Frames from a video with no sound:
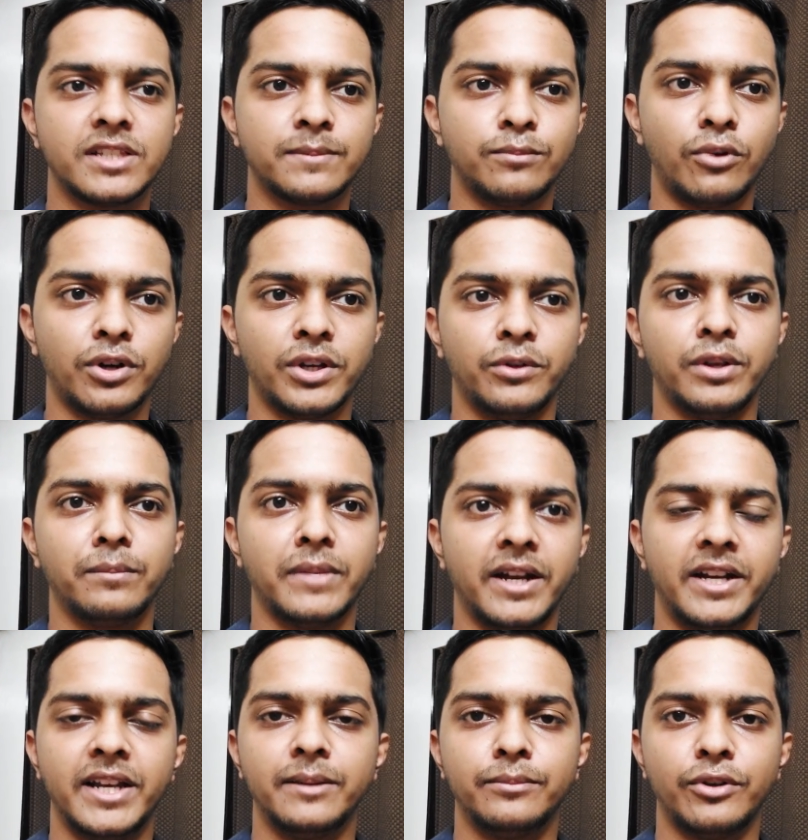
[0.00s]
just spotted during my
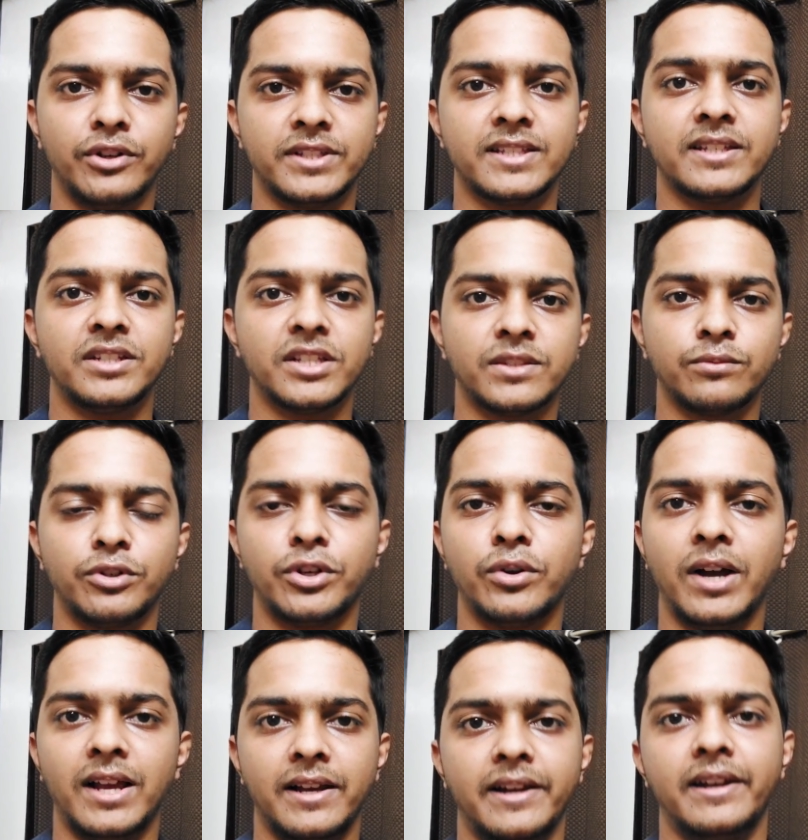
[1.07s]
editing process and just wanted
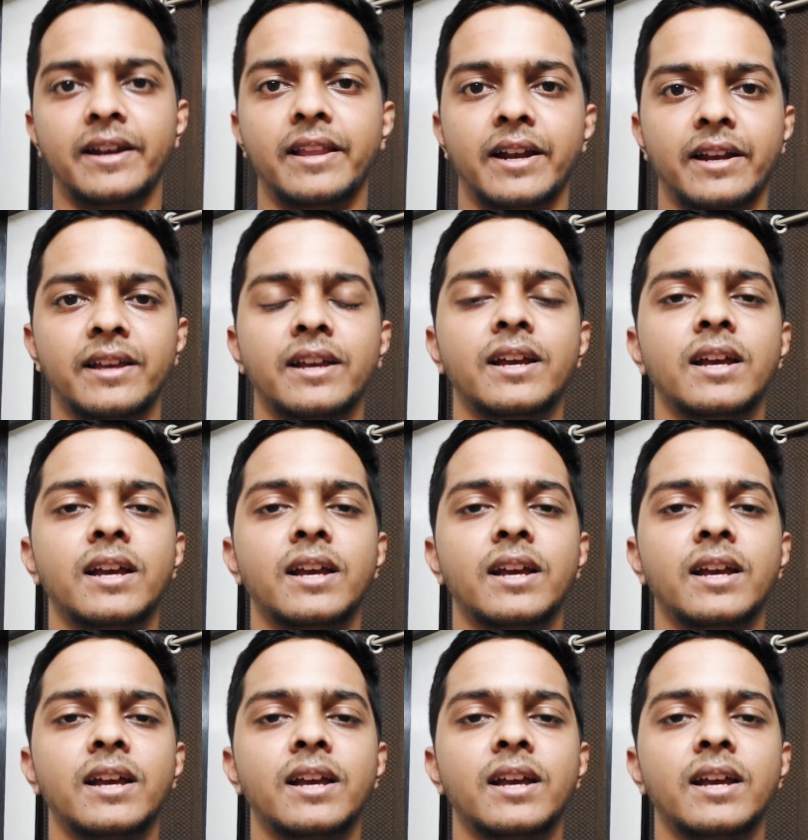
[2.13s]
to highlight that.